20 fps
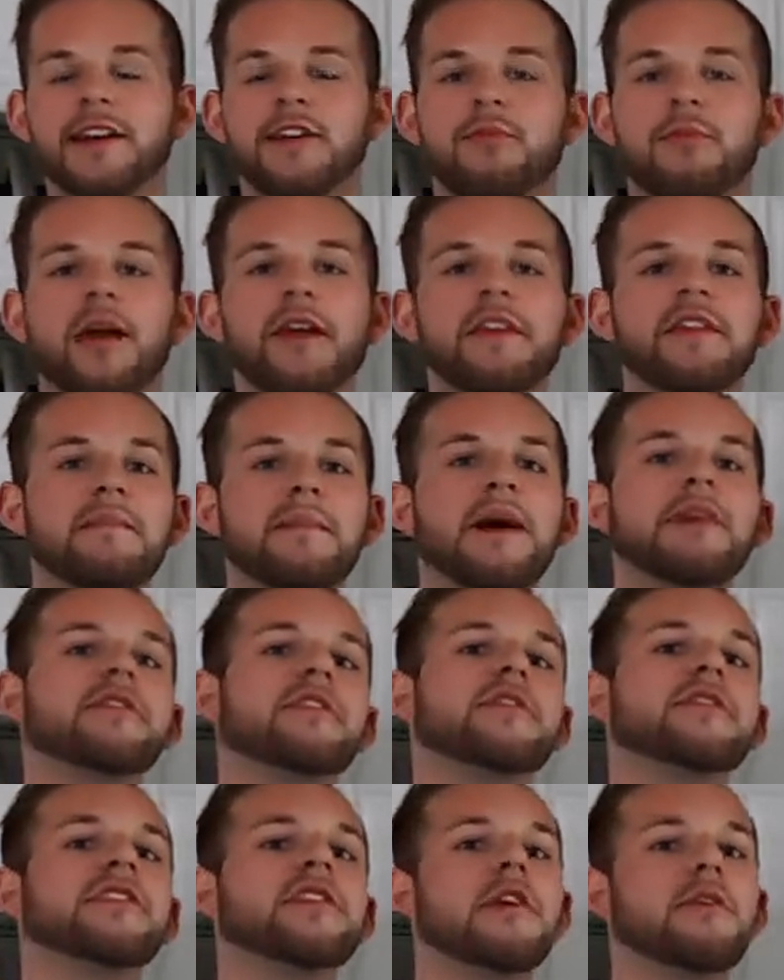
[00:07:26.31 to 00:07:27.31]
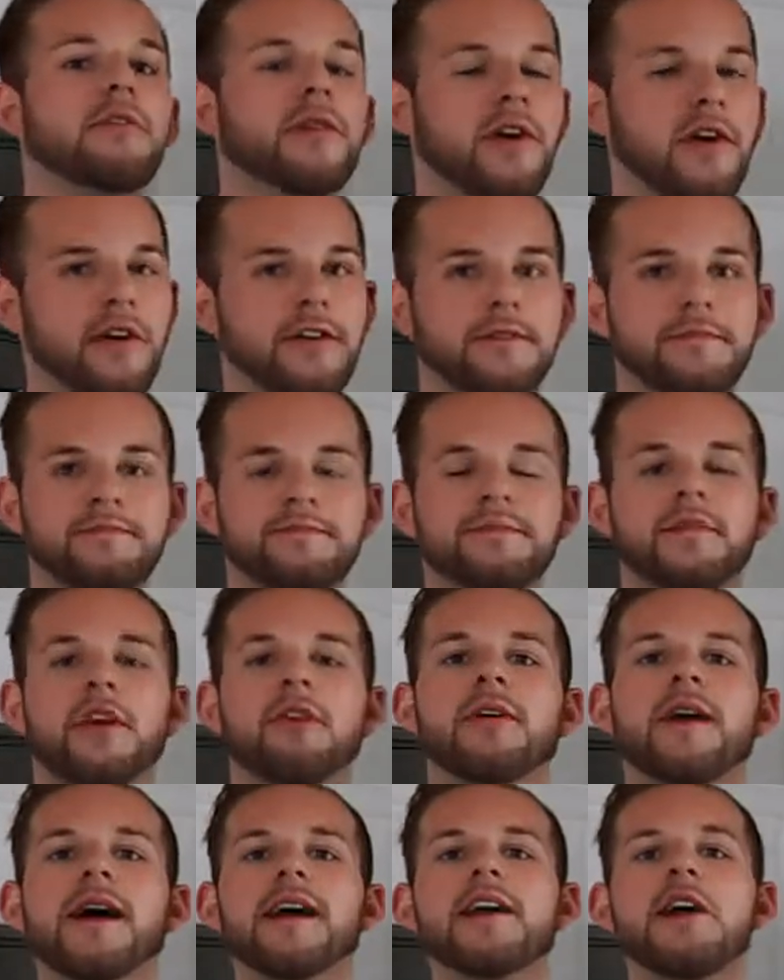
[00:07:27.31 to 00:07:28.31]
Write them out on the note card.
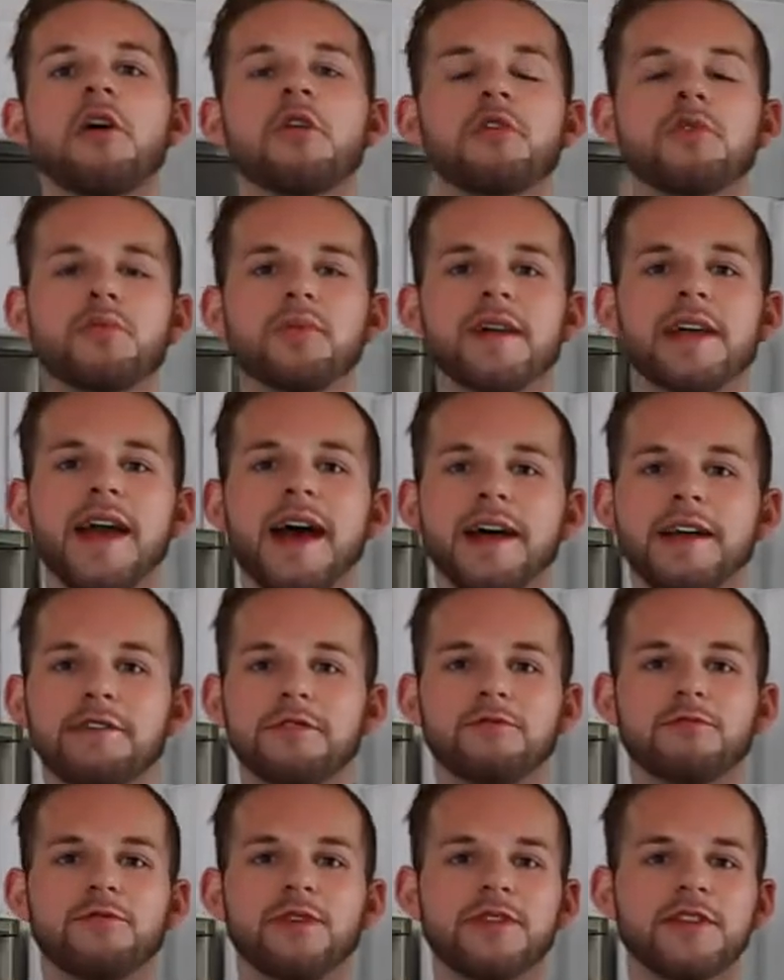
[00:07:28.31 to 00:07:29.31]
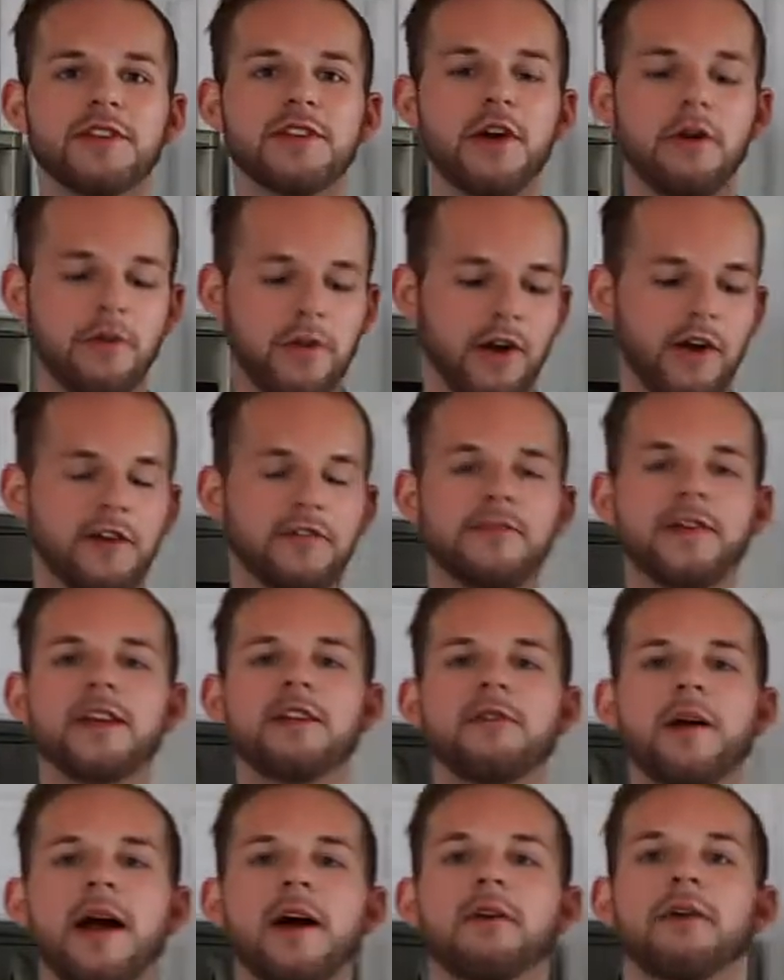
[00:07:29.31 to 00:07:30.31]
Okay, go through again with the note card,
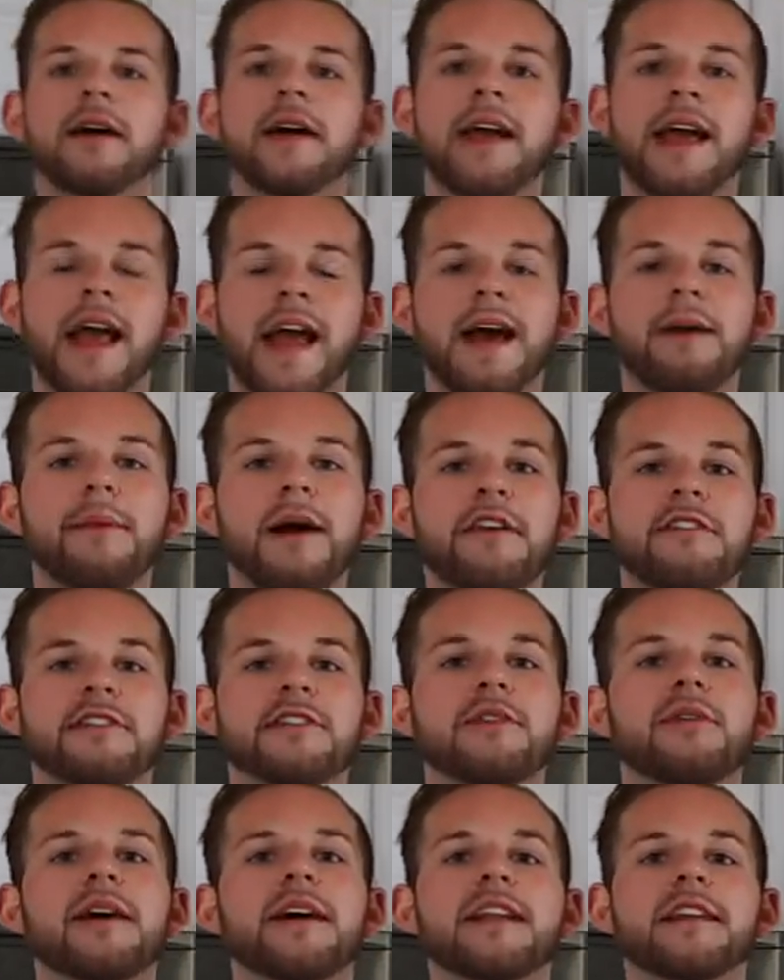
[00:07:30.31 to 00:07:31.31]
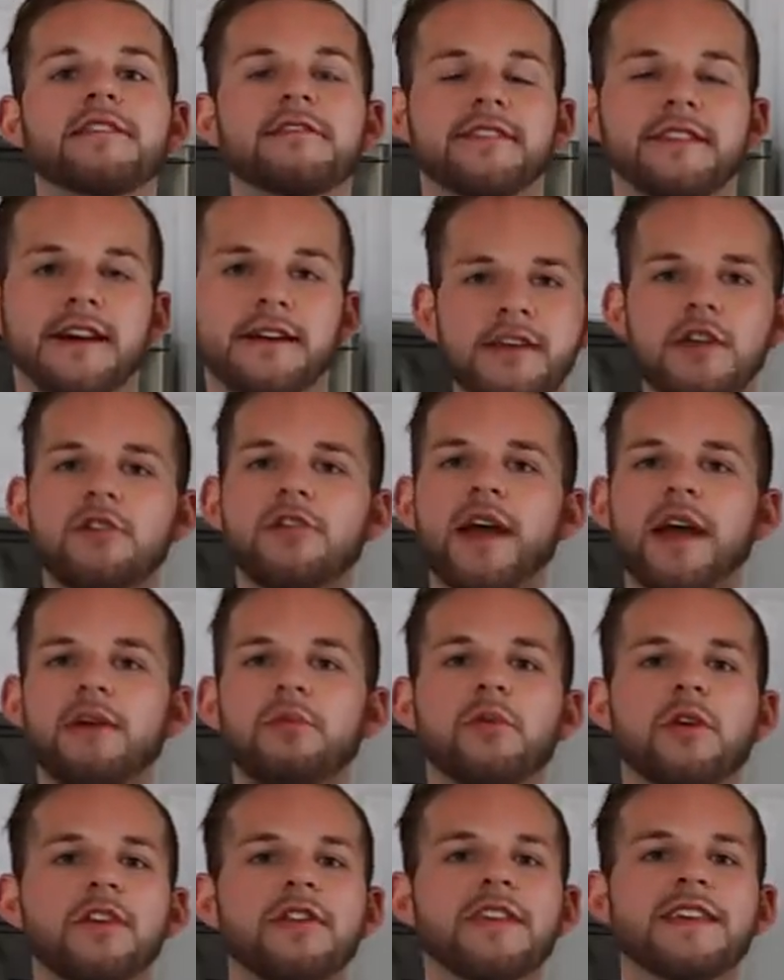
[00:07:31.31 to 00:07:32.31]
figure out, am I still hitting stuff? Okay,
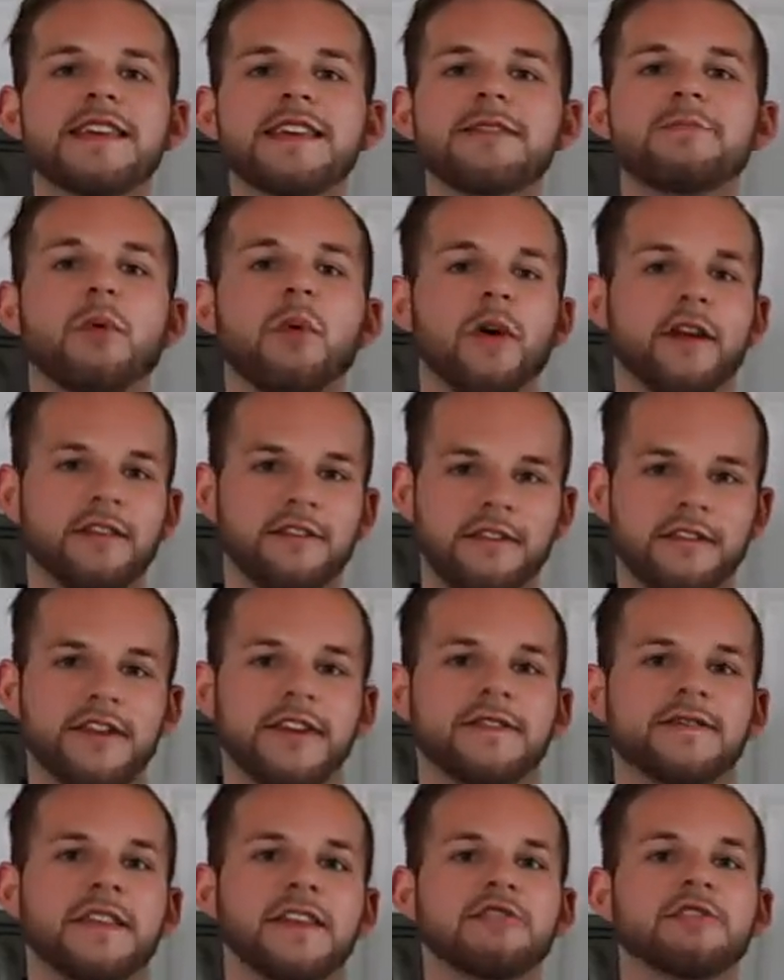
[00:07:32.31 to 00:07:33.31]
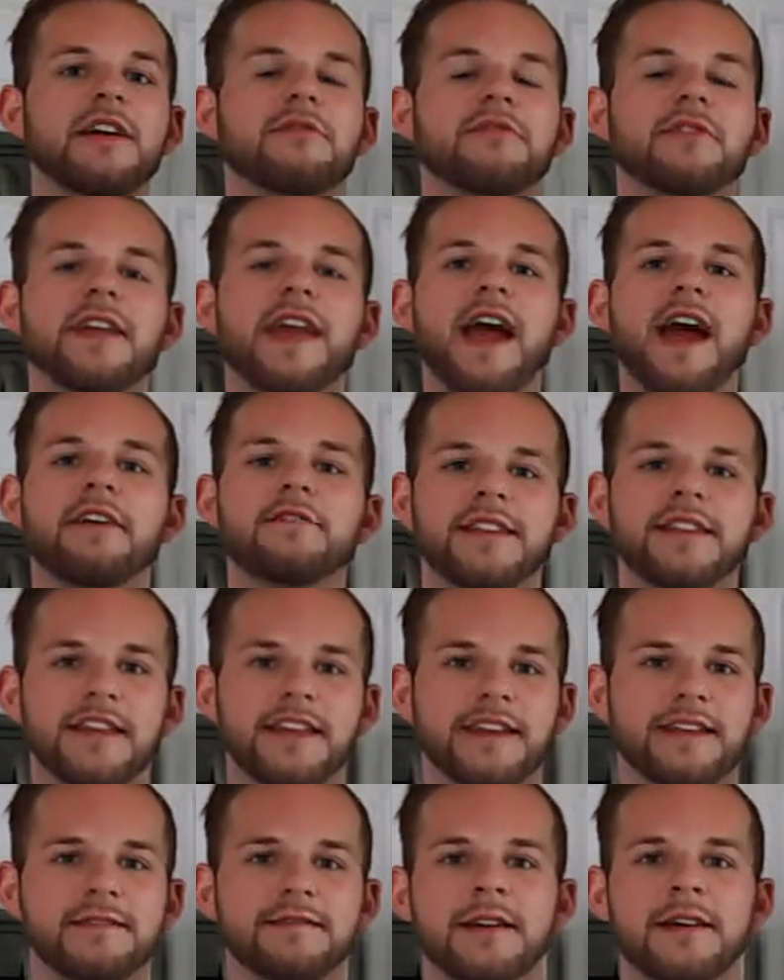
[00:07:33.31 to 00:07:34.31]
what are the key points that you definitely have to
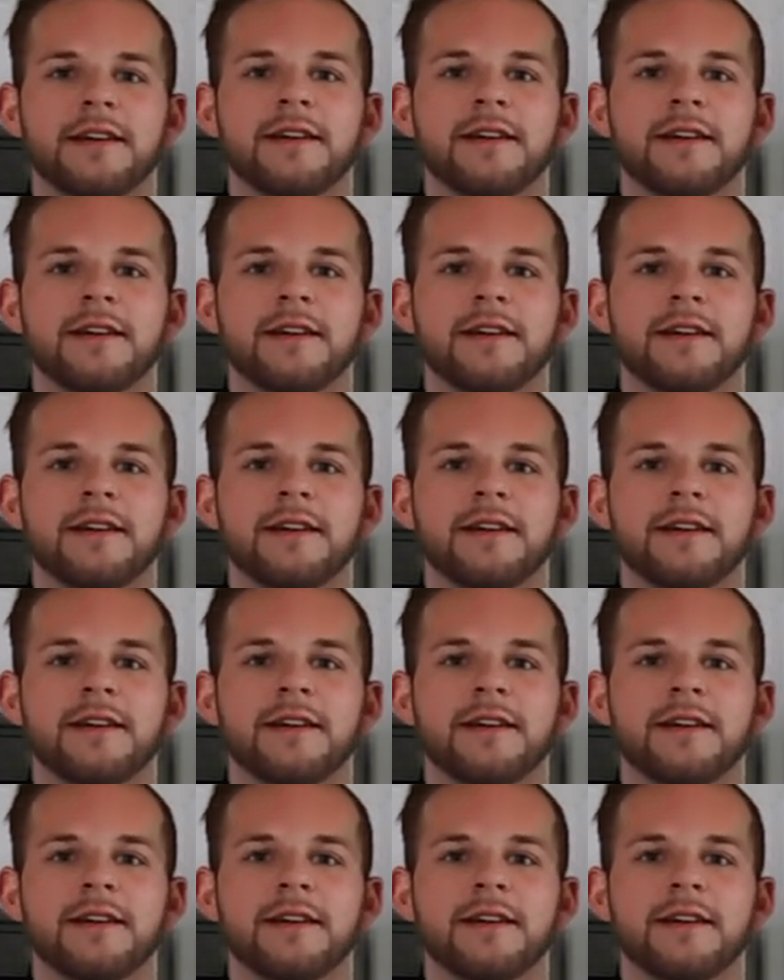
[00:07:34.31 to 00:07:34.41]
hit?